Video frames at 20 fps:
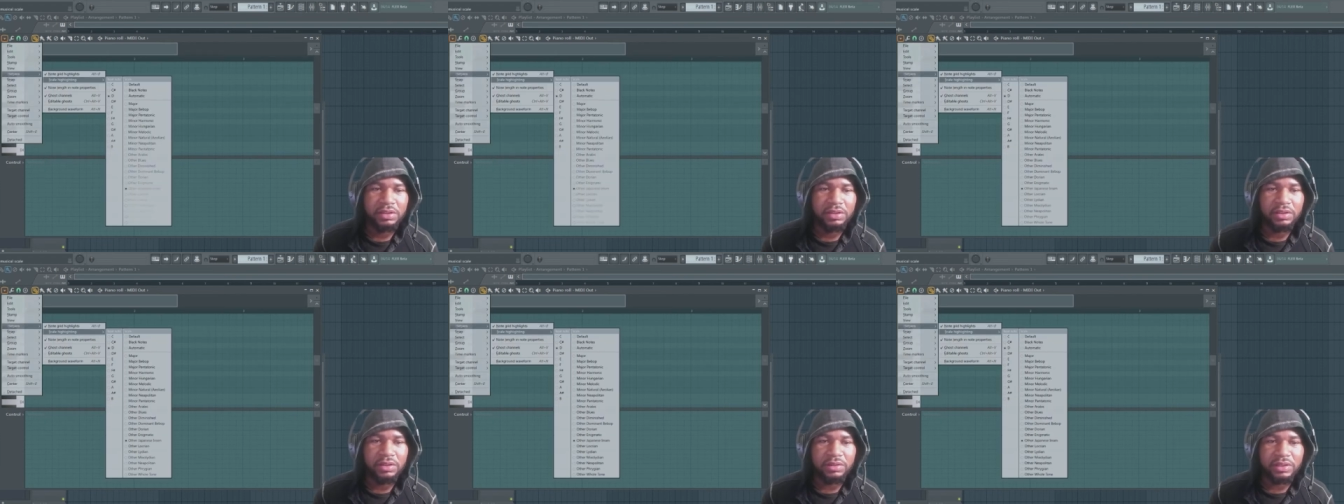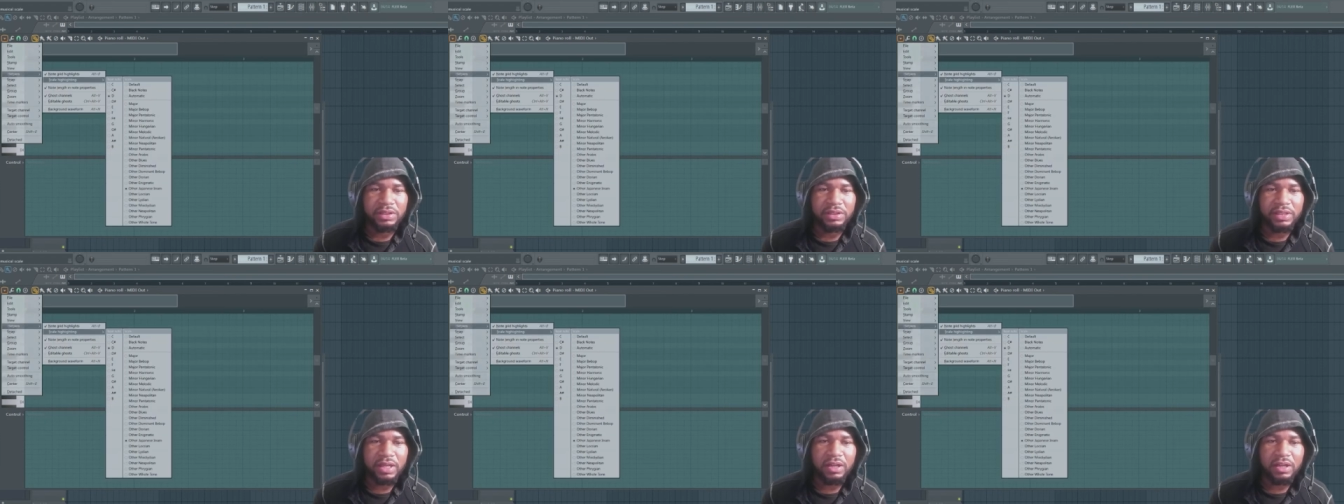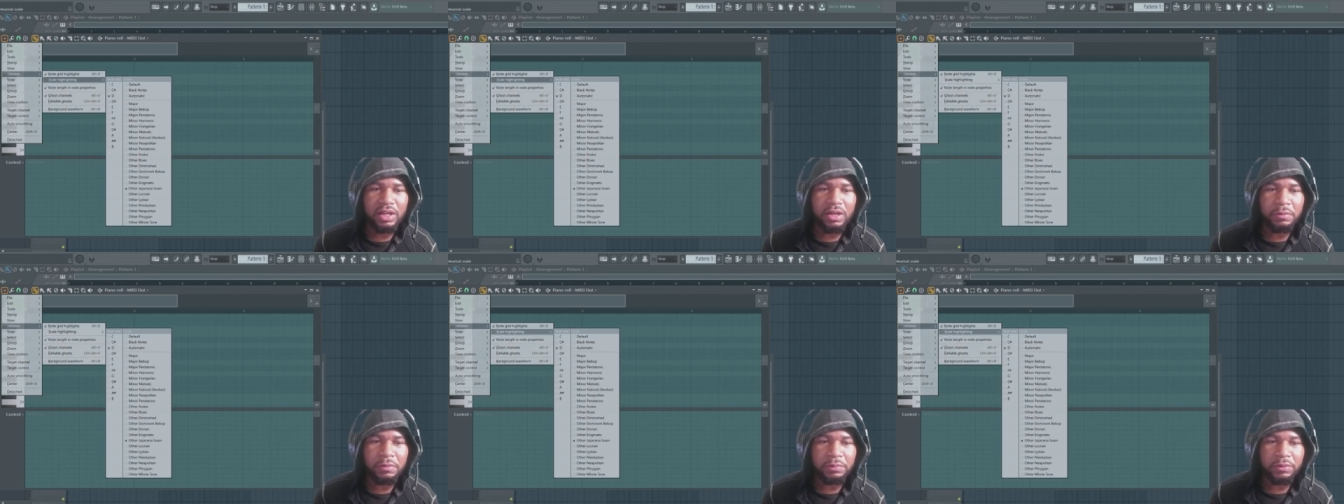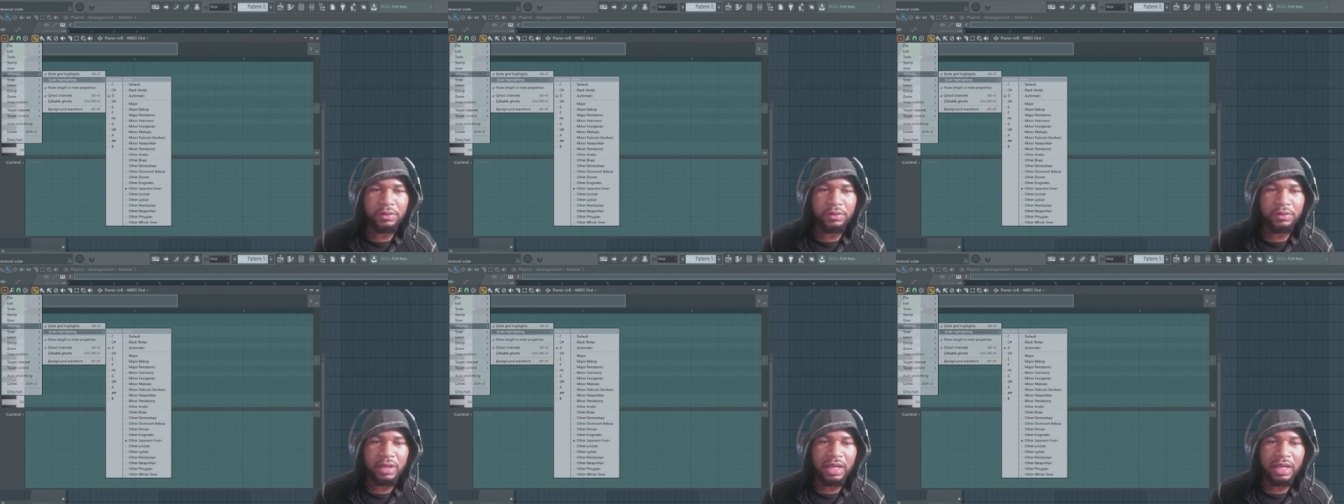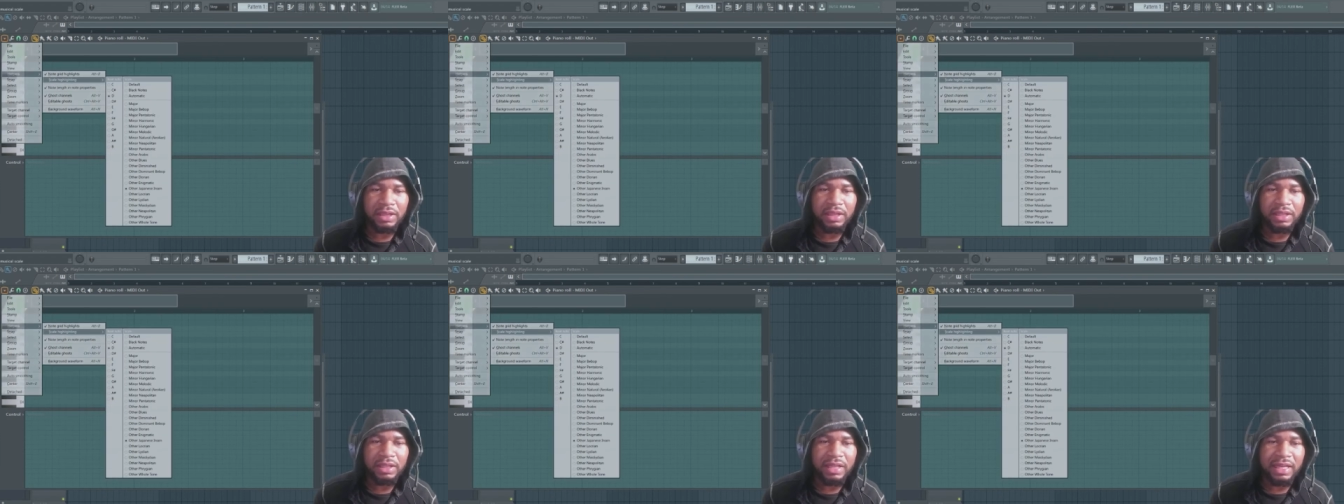The scale helper.
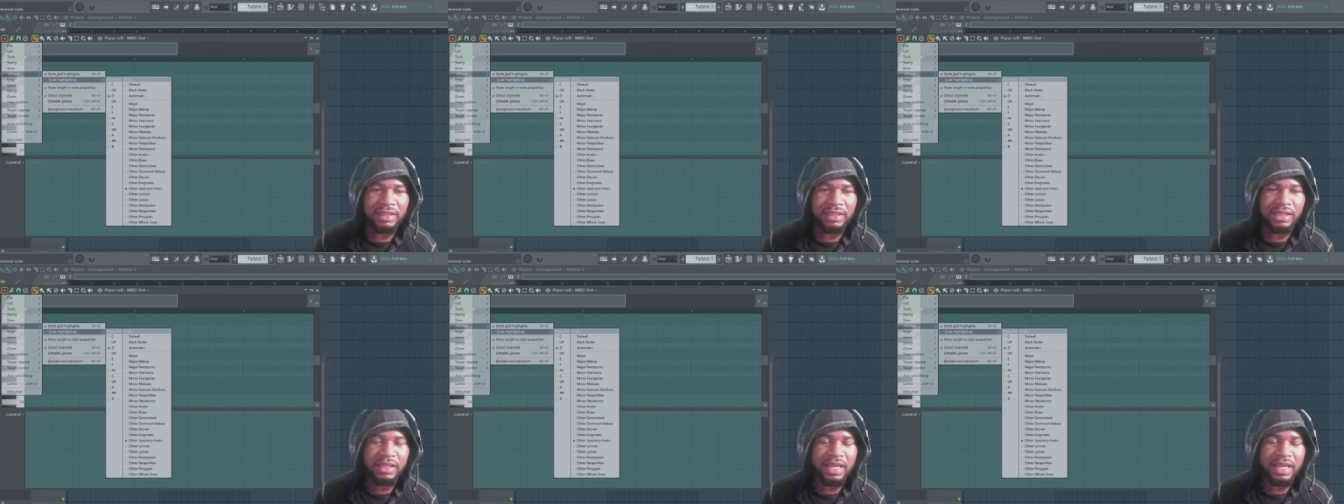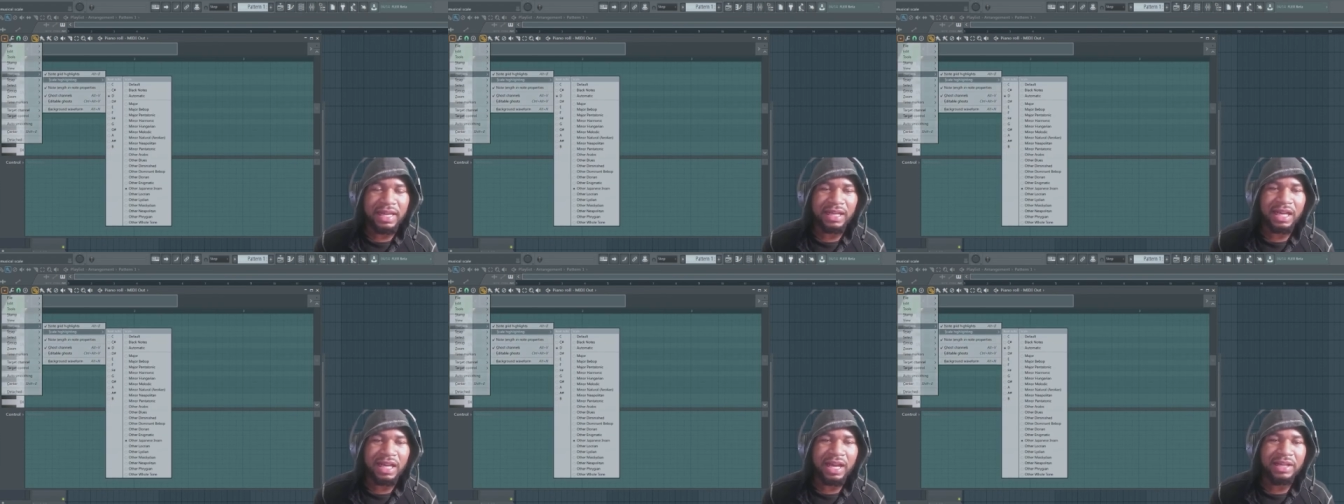I think that kind